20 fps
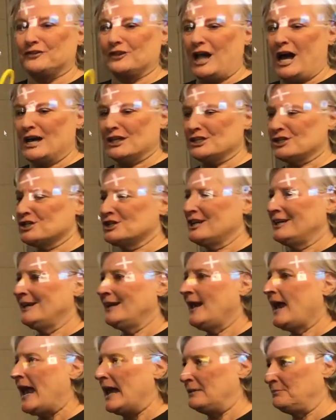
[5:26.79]
flush
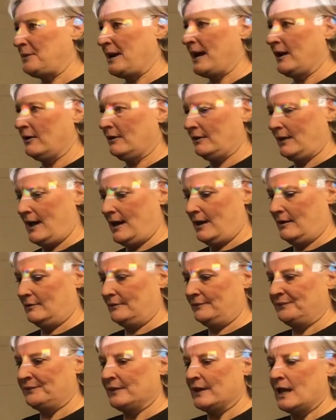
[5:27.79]
and parallel.
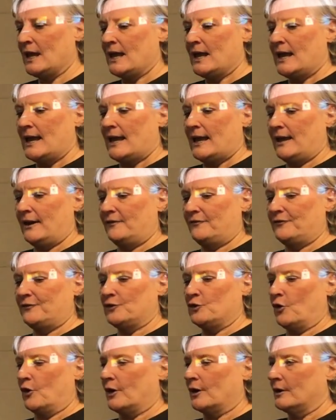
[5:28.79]
If
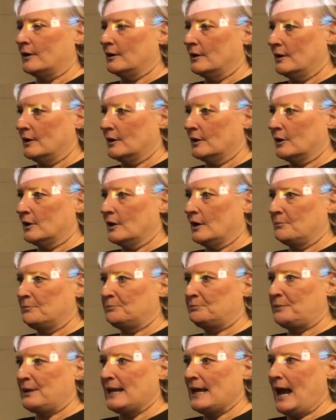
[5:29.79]
your
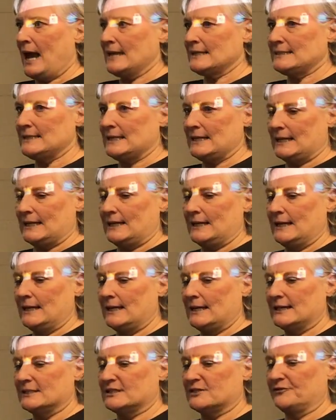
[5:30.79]
PID
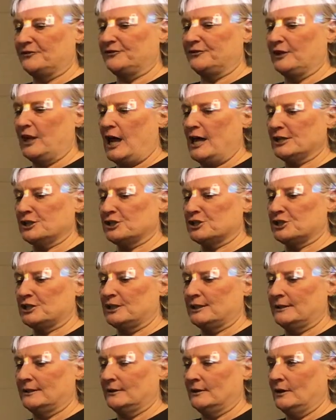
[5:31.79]
is flush
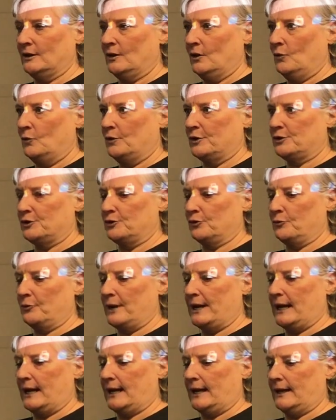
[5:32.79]
with your
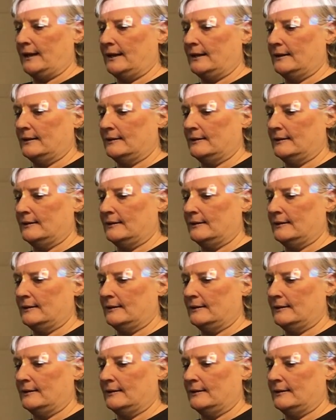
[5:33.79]
ring,